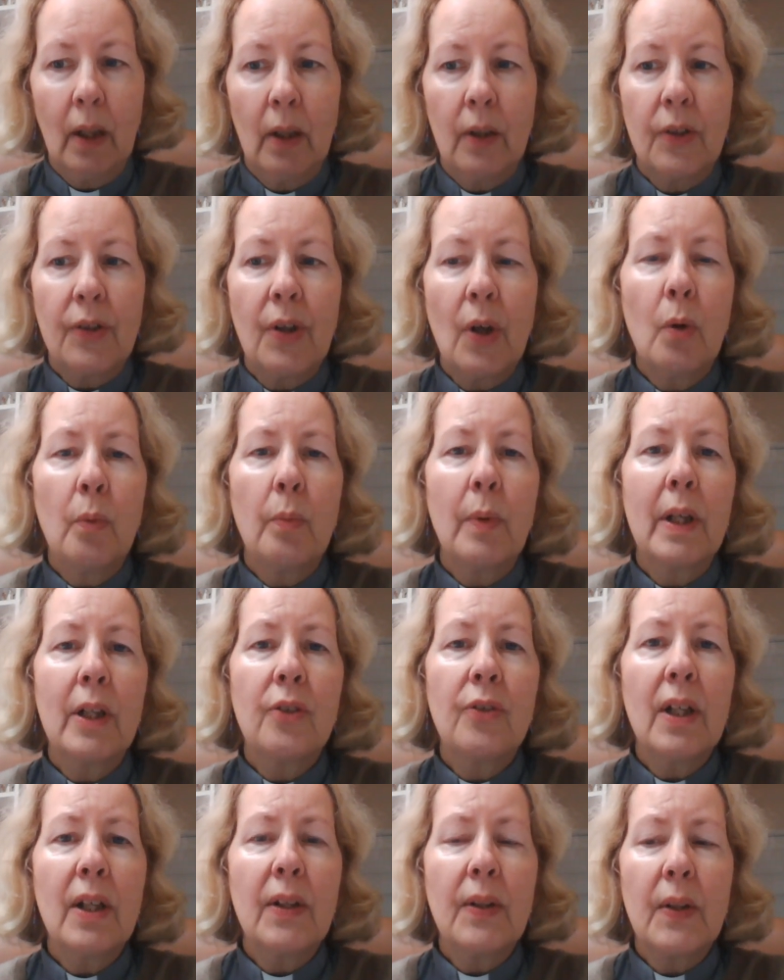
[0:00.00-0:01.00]
So when
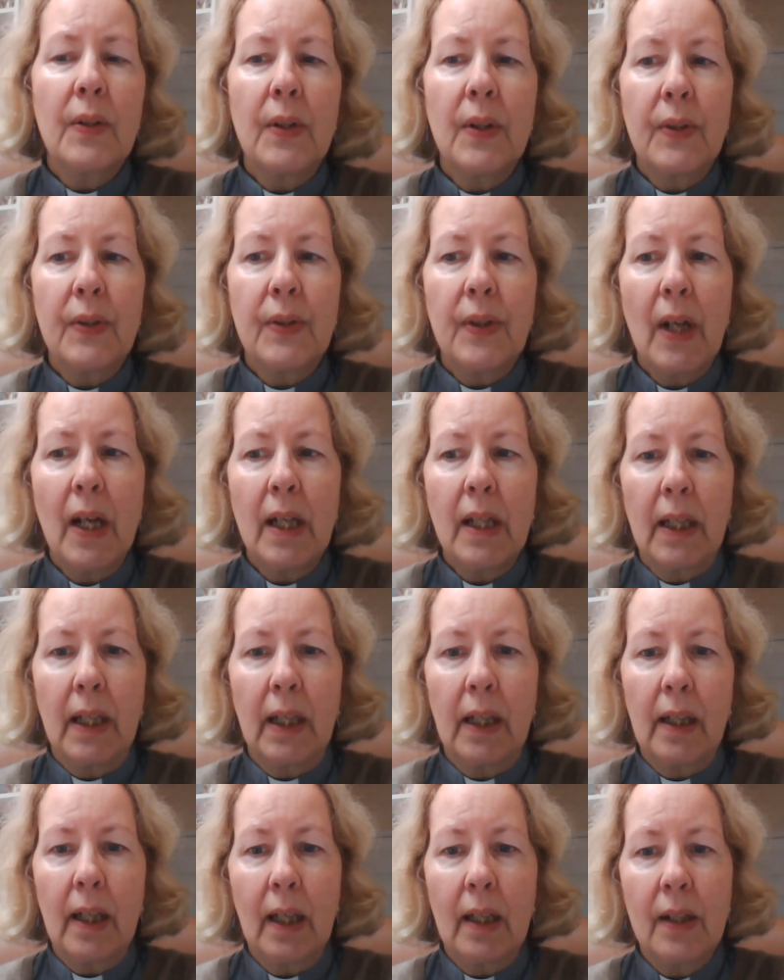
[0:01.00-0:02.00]
Jesus is
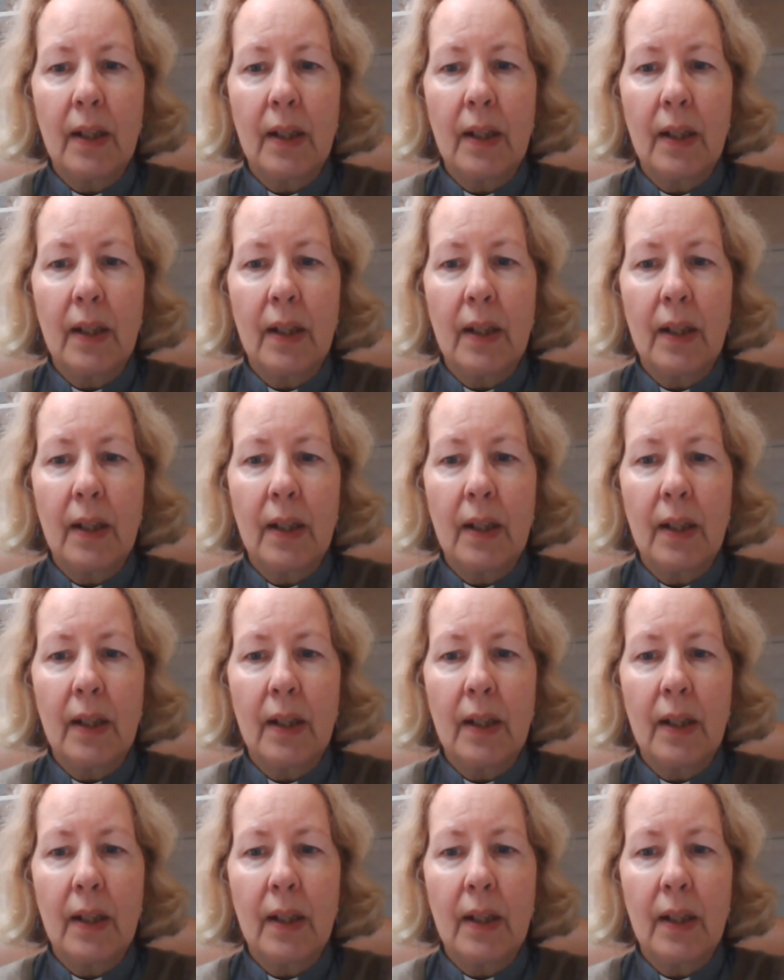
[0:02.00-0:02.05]
saying that